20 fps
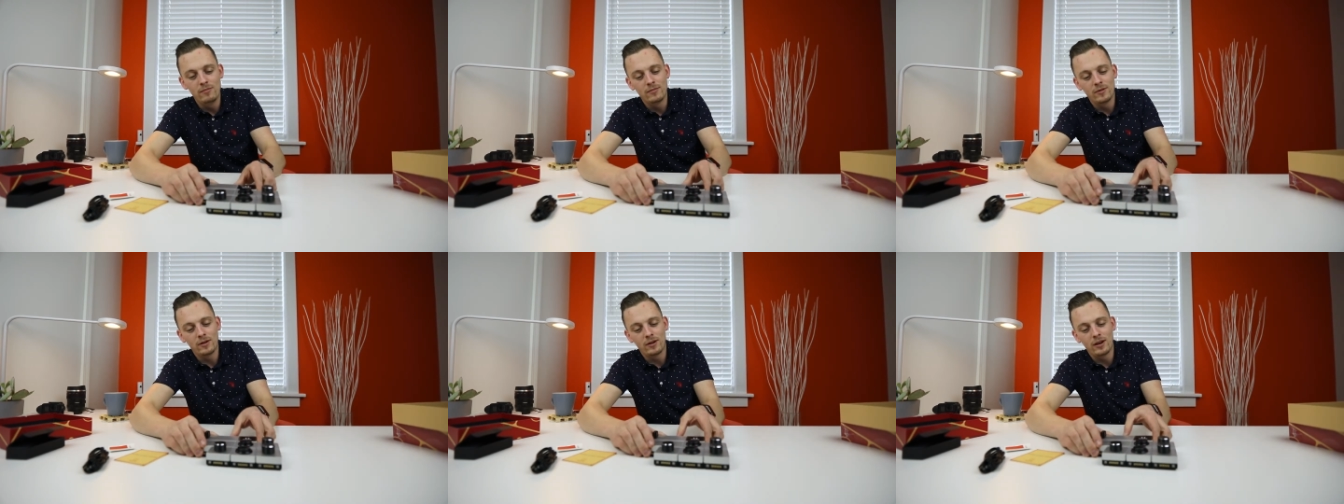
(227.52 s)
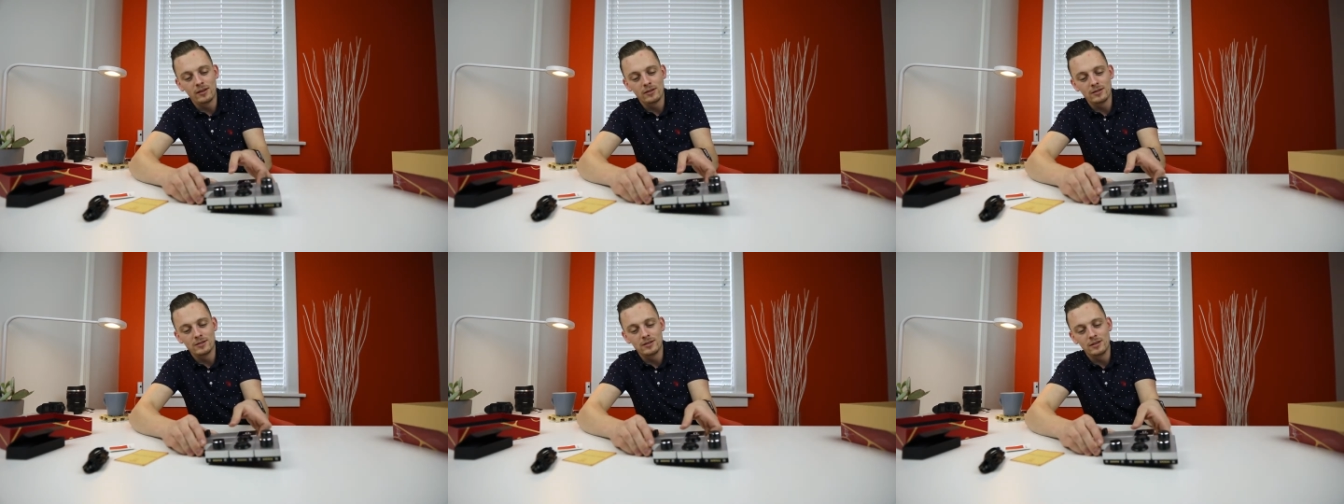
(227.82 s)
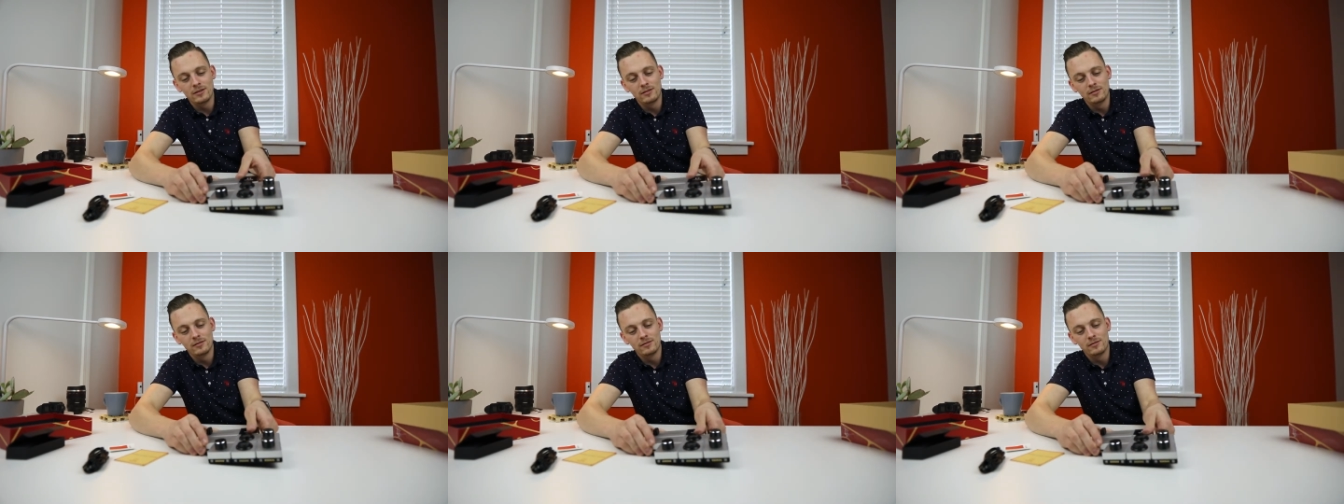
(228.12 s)
Okay, let's
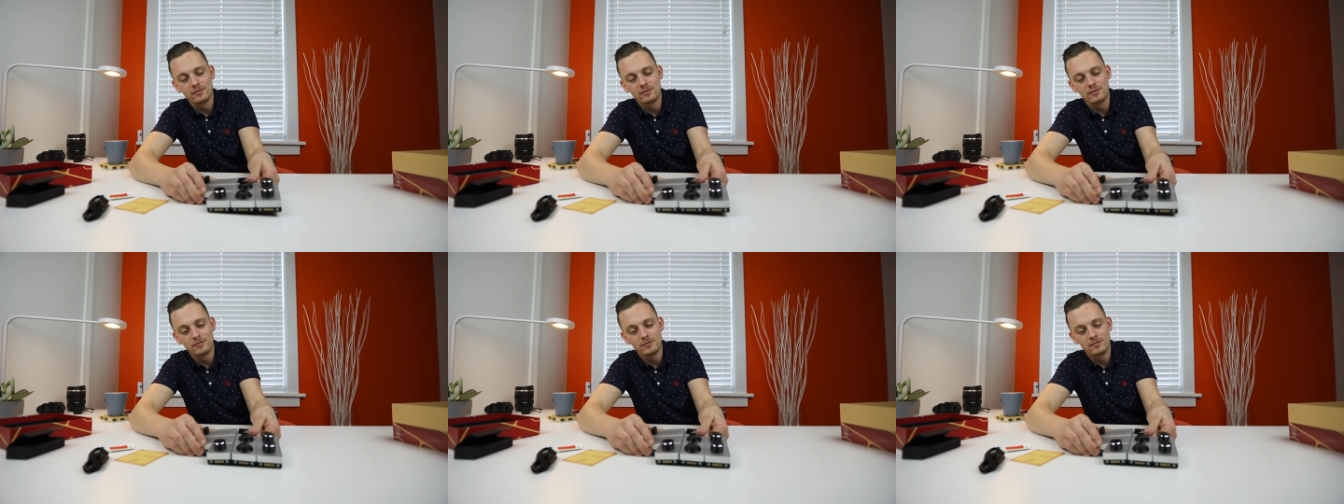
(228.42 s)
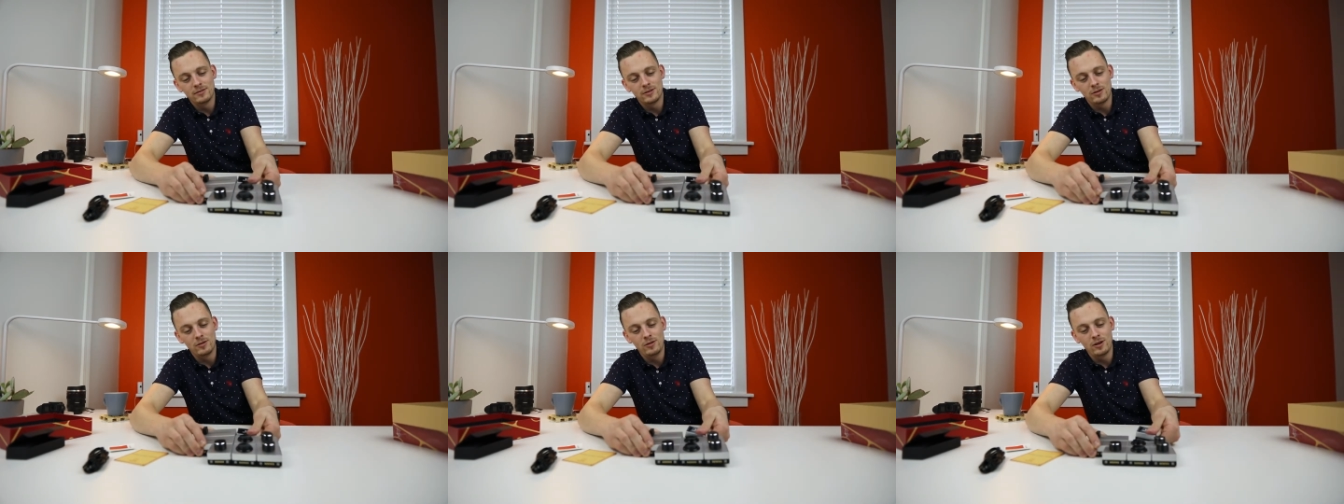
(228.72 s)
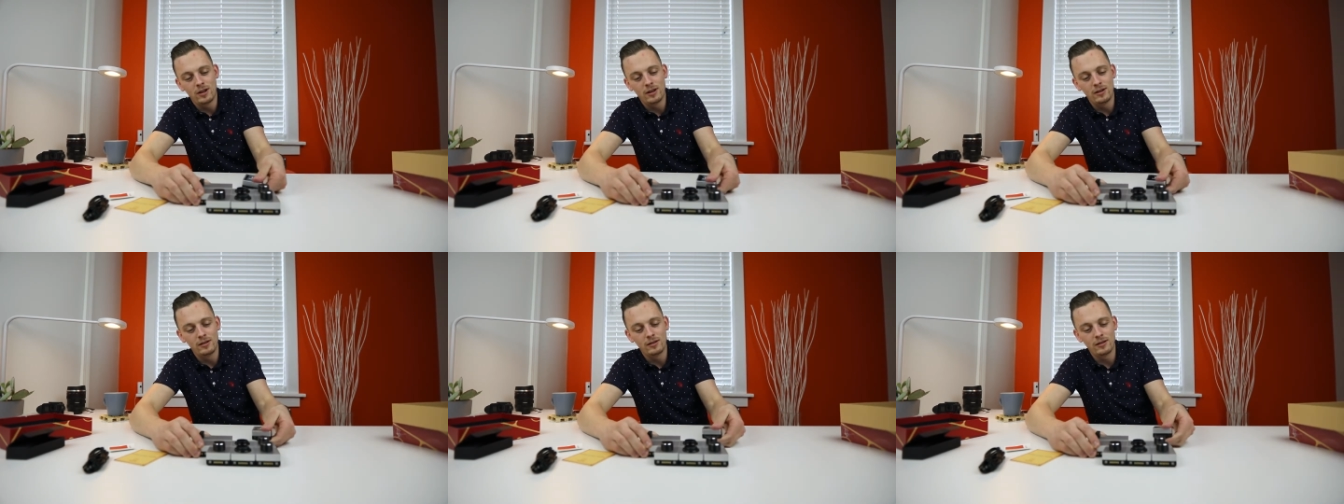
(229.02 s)
see. So
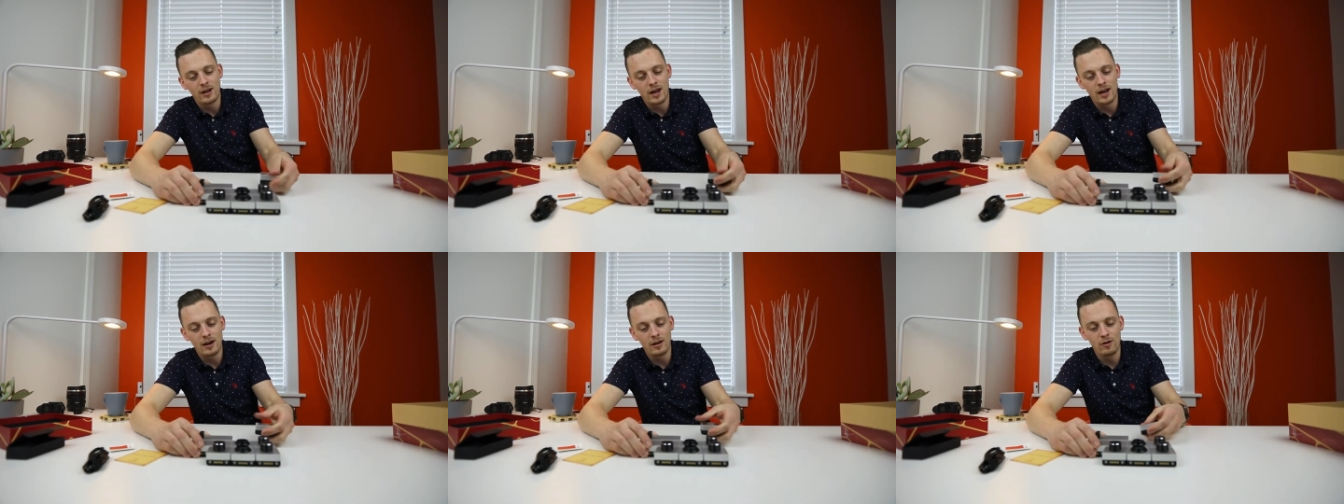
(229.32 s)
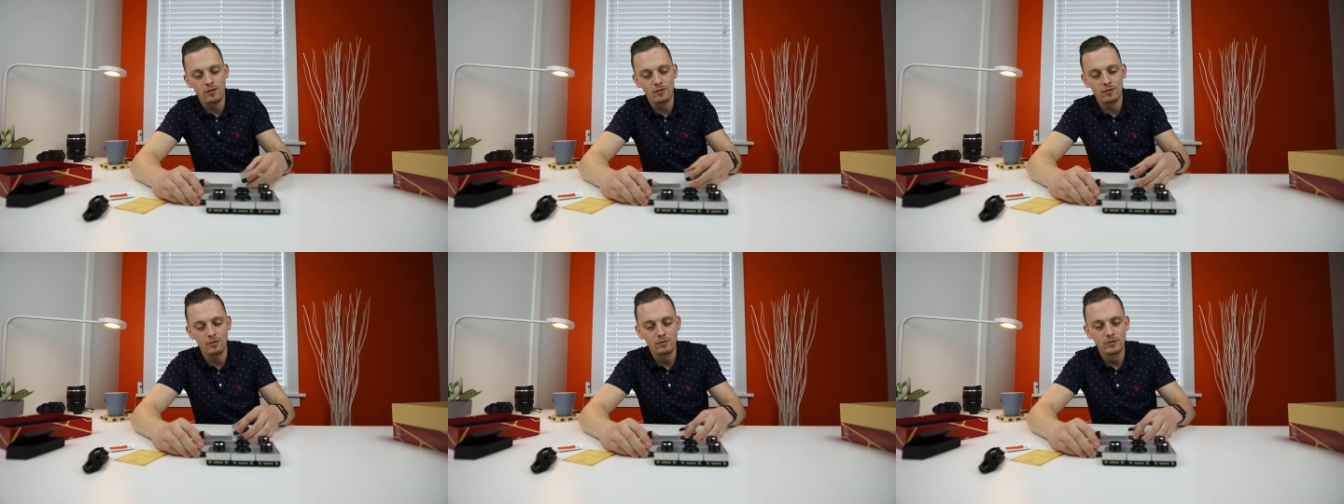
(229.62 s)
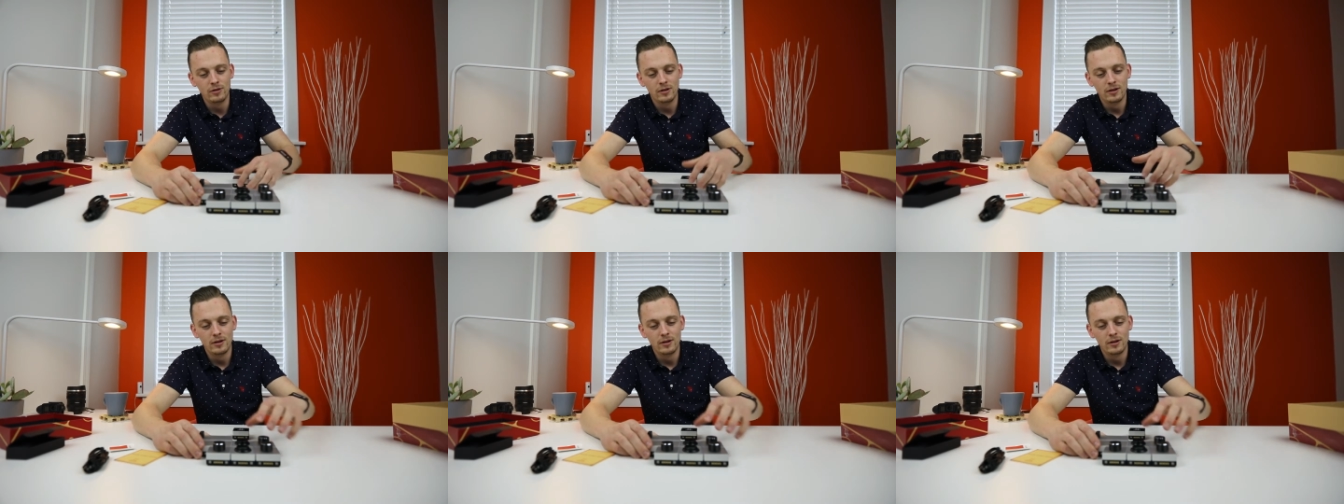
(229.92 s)
you can kind of go,